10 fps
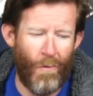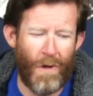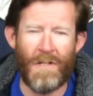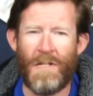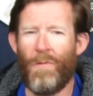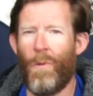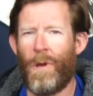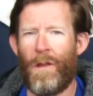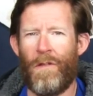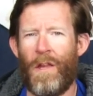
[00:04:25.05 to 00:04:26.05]
We're going to see what
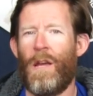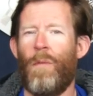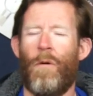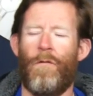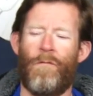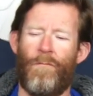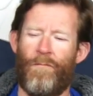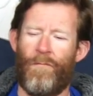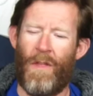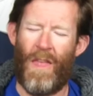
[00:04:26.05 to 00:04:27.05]
we can think
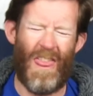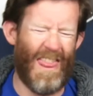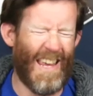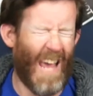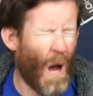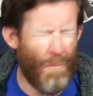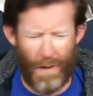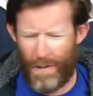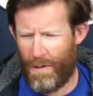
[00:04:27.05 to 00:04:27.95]
up.